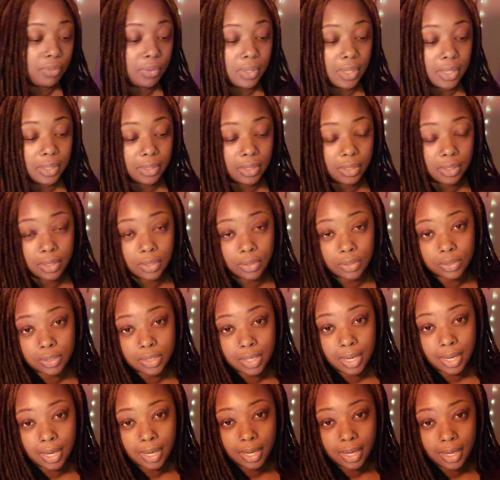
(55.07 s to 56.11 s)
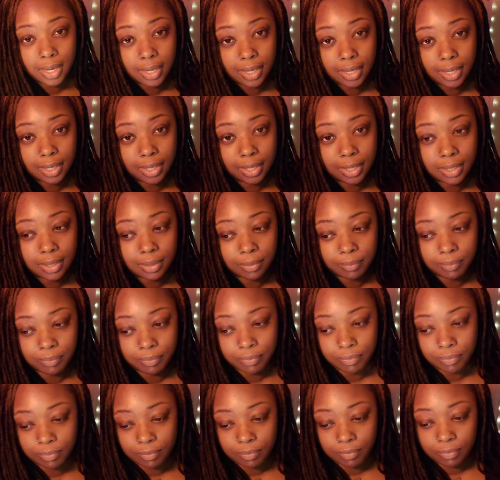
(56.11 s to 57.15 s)
feel like that there's a high
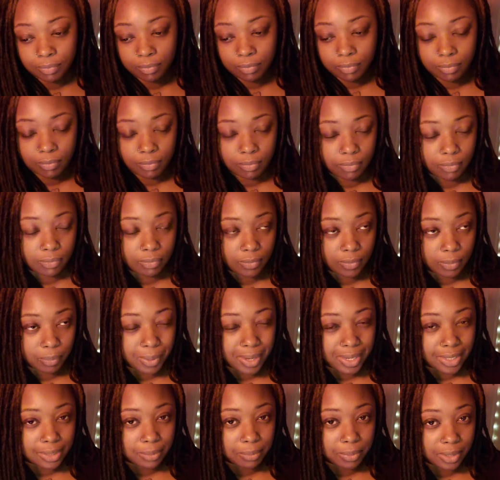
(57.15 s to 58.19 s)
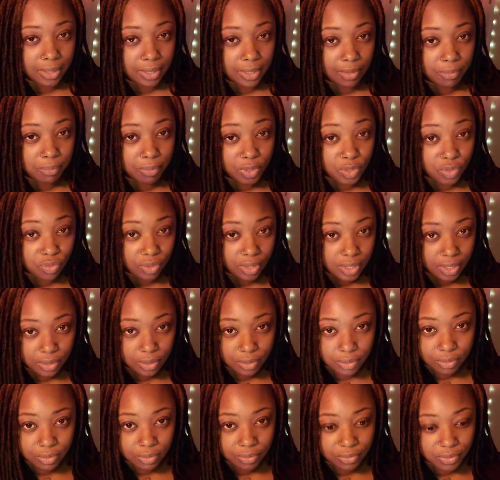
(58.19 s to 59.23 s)
possibility of
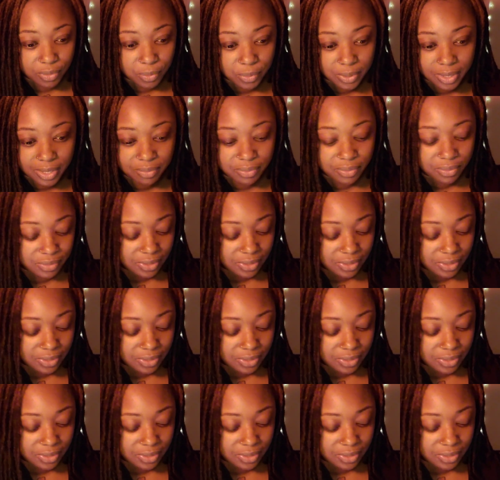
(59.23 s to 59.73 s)
betrayal for whatever